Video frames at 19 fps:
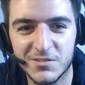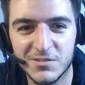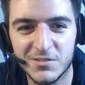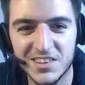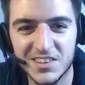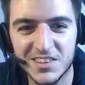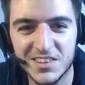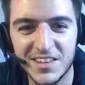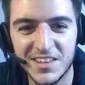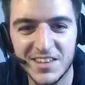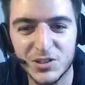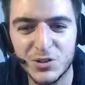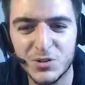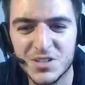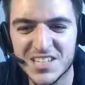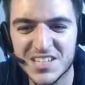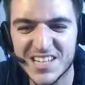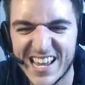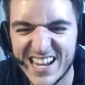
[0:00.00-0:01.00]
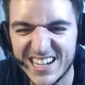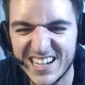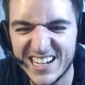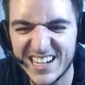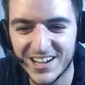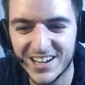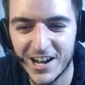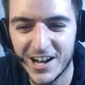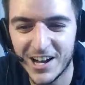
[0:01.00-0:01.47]
I was like, what the hell? They have to do this
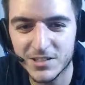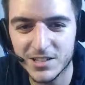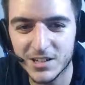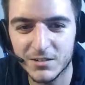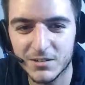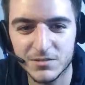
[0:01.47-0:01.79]
8 times?